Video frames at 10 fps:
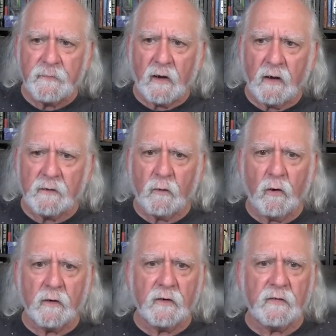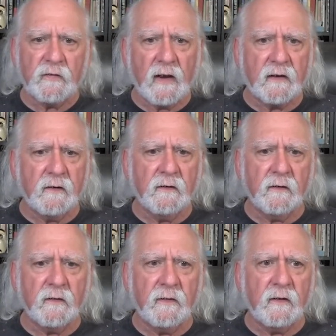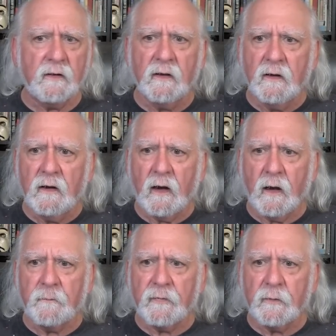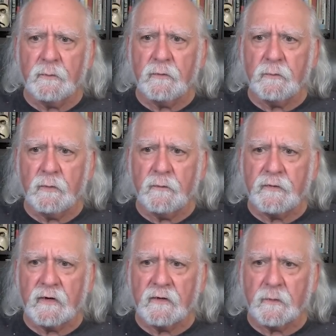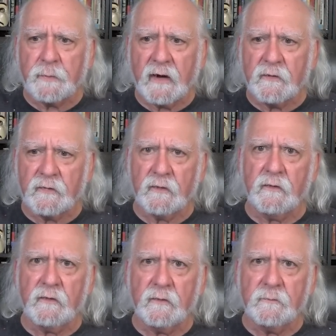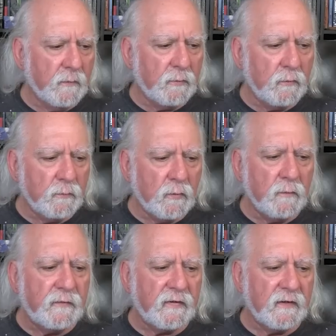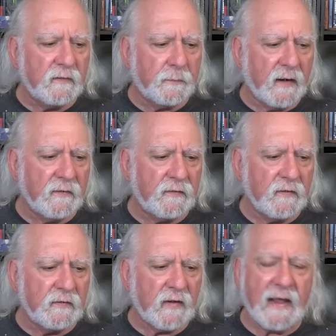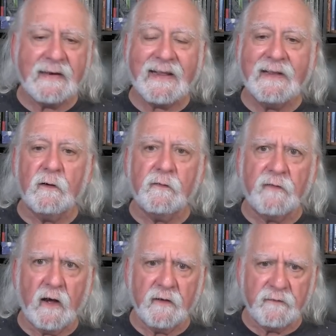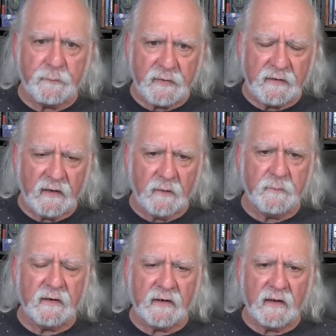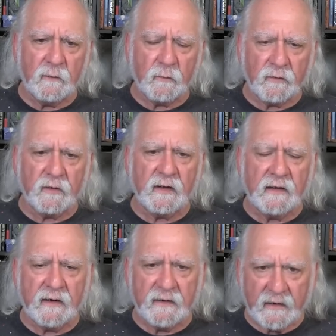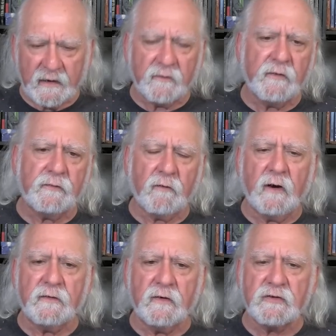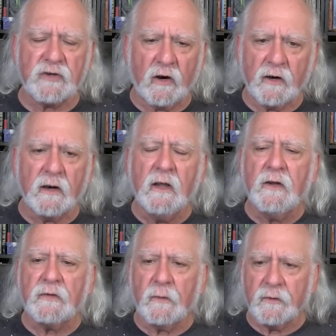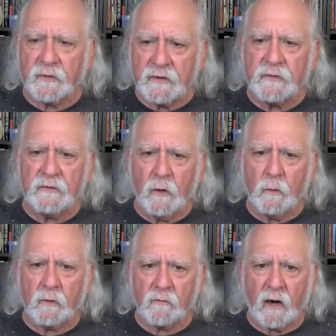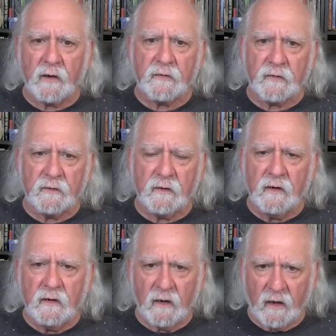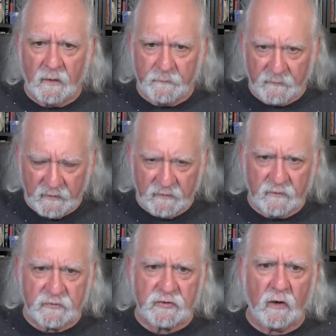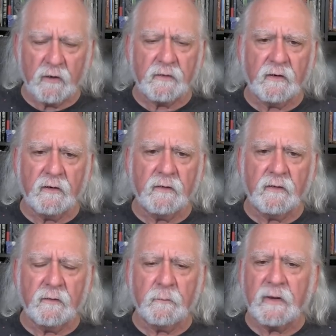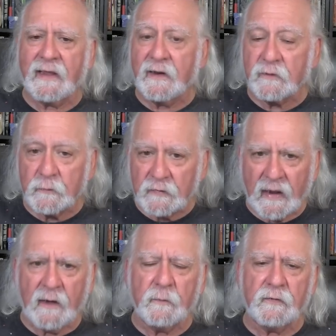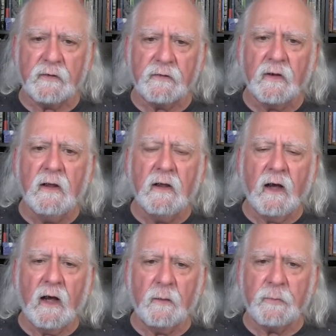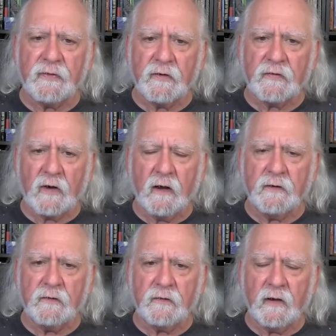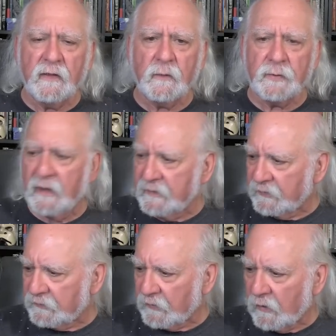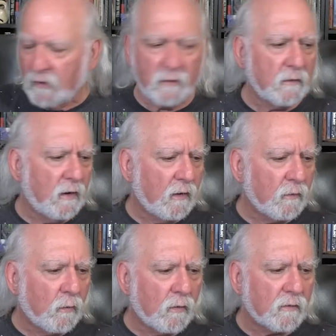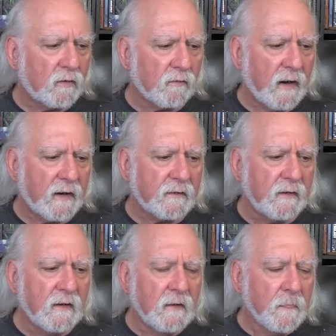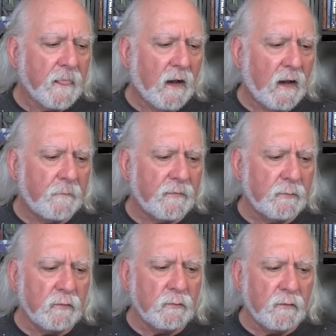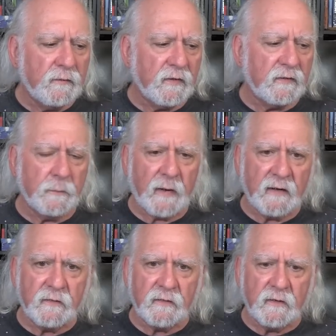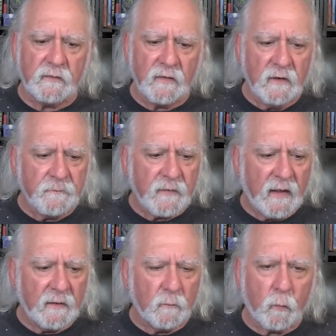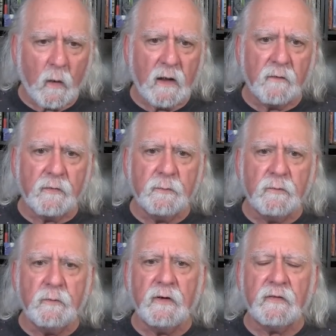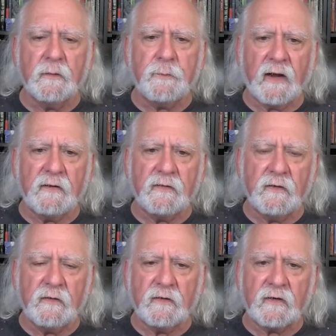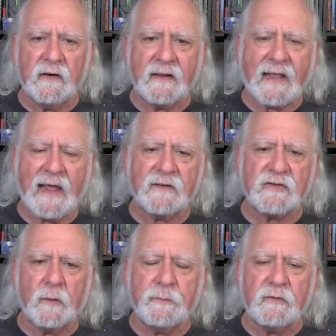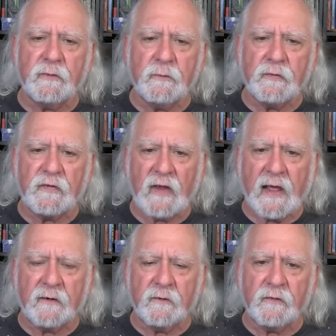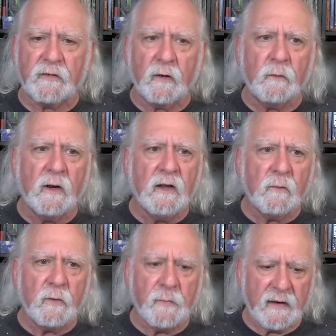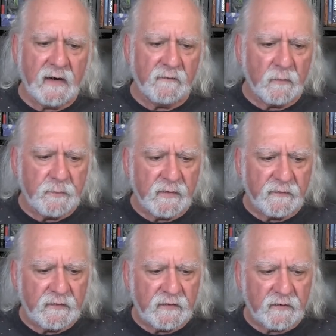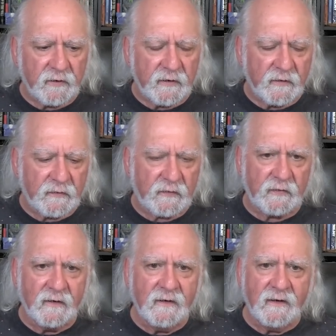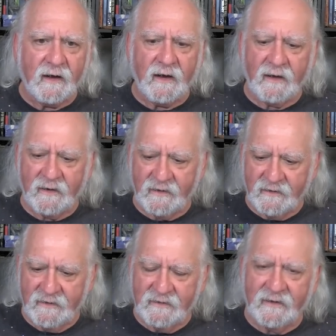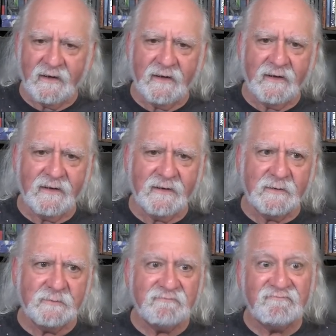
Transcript: On August 2nd, the, um, the moon moves into Pisces. The moon moves into Pisces at 8.05 p.m. And again, we're looking at an Aries rising chart, so there is no horizon um, in the chart. There, there, we can't use houses, uh, but the signs and the planets are, are all correct. Um, the moon moves into Pisces, and while the moon is in Pisces, it's going to catch up to Saturn pattern. So we might have a bit of serious. Uh, uh,